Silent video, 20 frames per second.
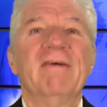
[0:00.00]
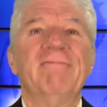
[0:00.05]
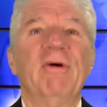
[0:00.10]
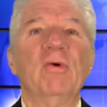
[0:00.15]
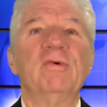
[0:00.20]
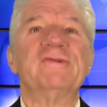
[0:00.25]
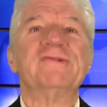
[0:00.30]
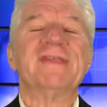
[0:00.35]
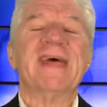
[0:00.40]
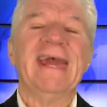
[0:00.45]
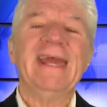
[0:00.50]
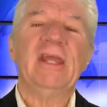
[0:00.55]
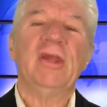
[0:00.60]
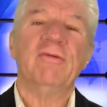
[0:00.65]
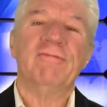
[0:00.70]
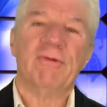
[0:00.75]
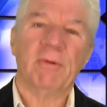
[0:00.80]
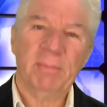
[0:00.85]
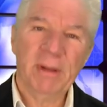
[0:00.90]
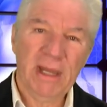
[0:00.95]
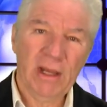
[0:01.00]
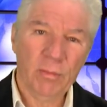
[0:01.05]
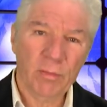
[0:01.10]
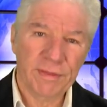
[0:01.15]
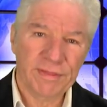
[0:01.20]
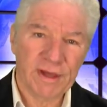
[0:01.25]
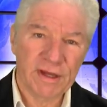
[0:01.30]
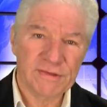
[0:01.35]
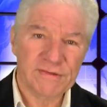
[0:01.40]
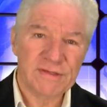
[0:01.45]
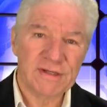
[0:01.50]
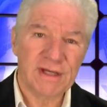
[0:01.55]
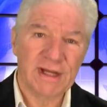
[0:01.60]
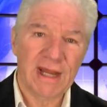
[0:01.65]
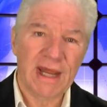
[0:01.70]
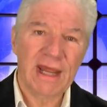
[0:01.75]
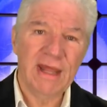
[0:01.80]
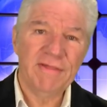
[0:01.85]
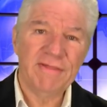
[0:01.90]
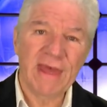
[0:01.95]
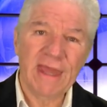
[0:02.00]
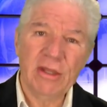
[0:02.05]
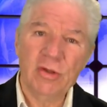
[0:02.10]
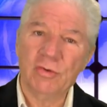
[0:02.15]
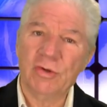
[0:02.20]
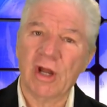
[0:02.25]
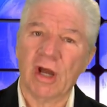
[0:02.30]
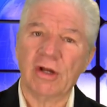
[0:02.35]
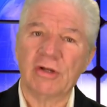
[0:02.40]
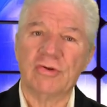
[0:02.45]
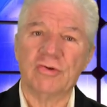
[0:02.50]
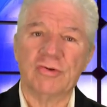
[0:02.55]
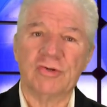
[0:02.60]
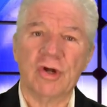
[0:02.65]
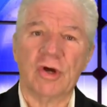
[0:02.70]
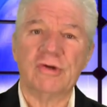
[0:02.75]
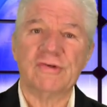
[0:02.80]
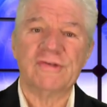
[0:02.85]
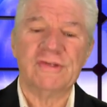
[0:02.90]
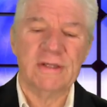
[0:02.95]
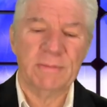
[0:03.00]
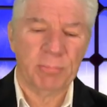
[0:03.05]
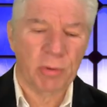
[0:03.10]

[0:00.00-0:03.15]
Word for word: Folks, thank you for being with us today. Thank you, Doctor Darcy